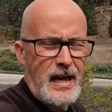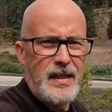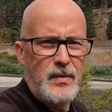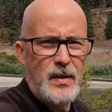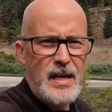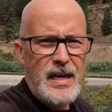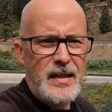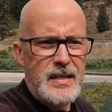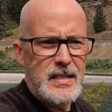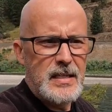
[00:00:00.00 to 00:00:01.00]
And
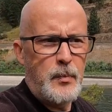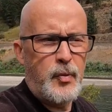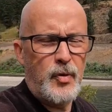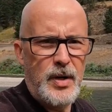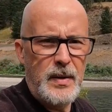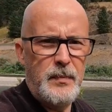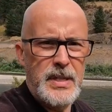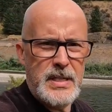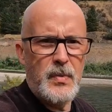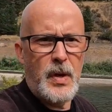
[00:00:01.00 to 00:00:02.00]
this is a pretty
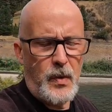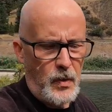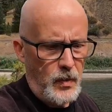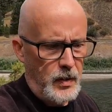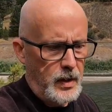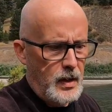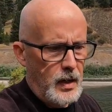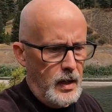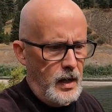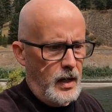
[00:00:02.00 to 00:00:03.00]
busy railroad.
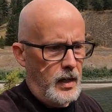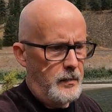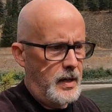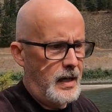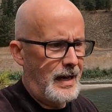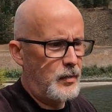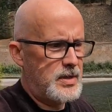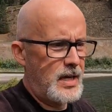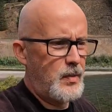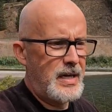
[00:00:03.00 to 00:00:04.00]
Um, I
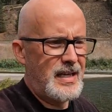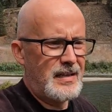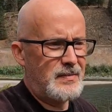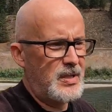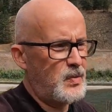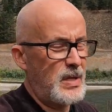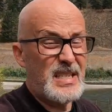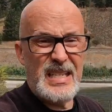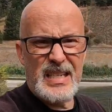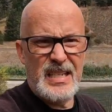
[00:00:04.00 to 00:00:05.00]
would say we get
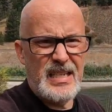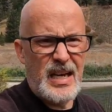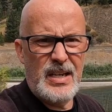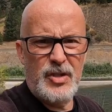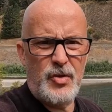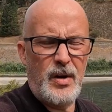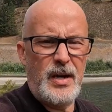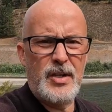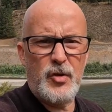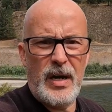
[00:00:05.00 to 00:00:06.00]
between six and 10
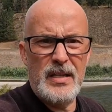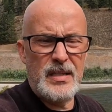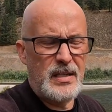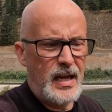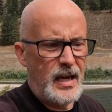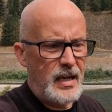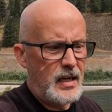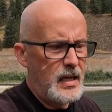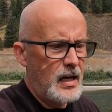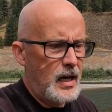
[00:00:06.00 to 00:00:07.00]
tra trains a
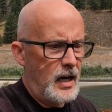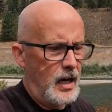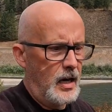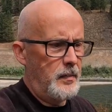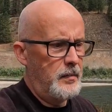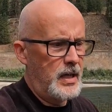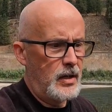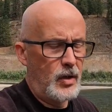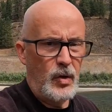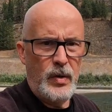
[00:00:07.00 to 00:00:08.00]
day, um,
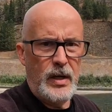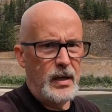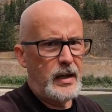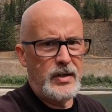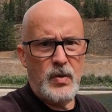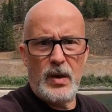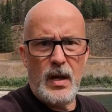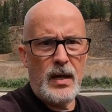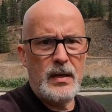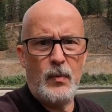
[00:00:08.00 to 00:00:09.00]
including at two
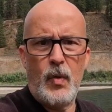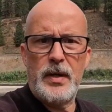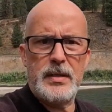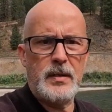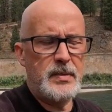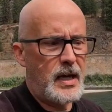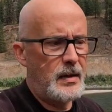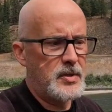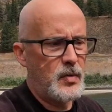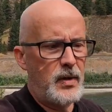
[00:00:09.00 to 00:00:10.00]
o'clock in the morning
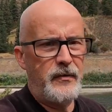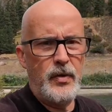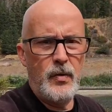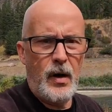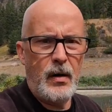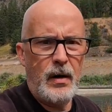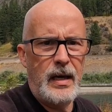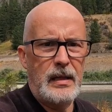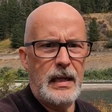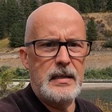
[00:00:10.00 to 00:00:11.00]
sometimes. So if you are
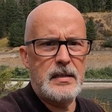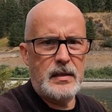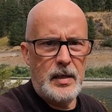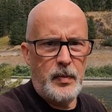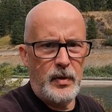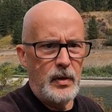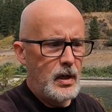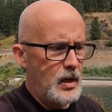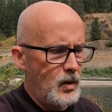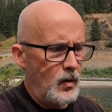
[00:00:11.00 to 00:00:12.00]
a light sleeper
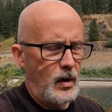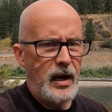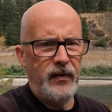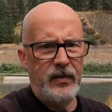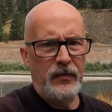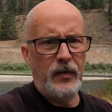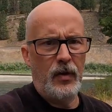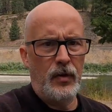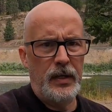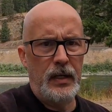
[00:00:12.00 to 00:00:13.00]
or have
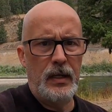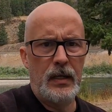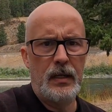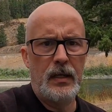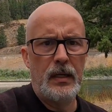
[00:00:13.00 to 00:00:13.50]
difficulty